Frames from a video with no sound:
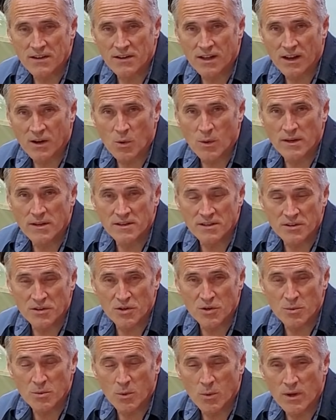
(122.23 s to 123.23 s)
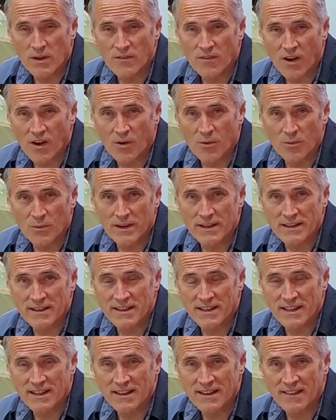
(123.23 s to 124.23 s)
not going to do, but we have already
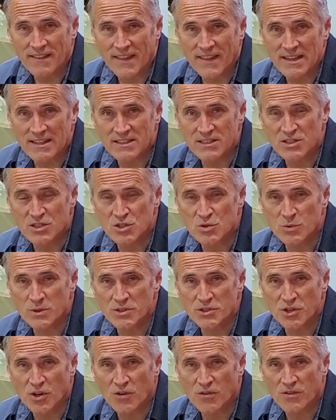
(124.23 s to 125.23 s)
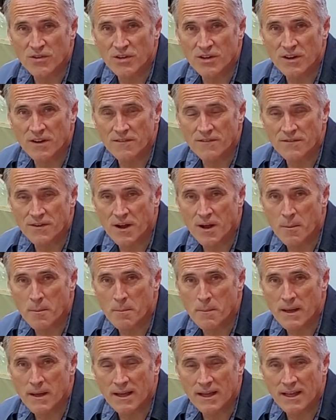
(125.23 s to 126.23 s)
done, and that is switch over
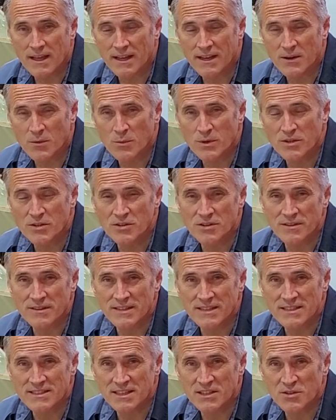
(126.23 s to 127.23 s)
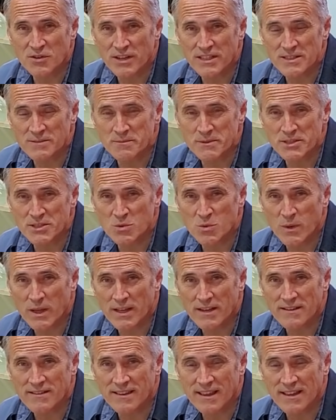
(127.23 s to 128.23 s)
from an original Nissan transmission that we
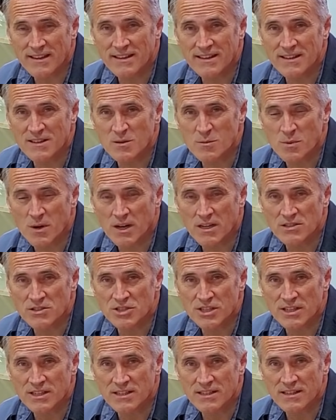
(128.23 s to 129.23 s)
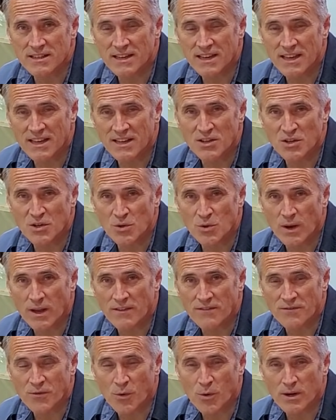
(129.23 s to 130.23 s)
had designed into the project into
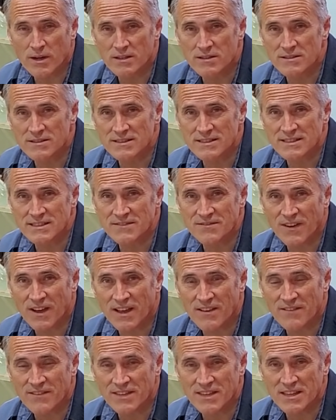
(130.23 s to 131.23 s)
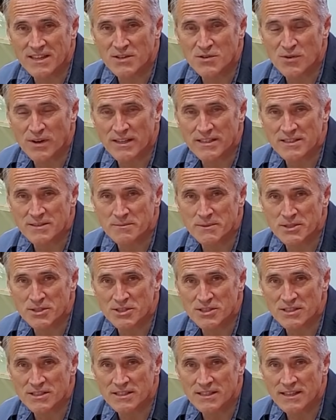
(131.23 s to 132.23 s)
a 4L65E
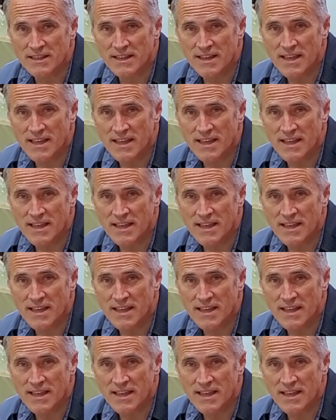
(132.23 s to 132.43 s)
transmission.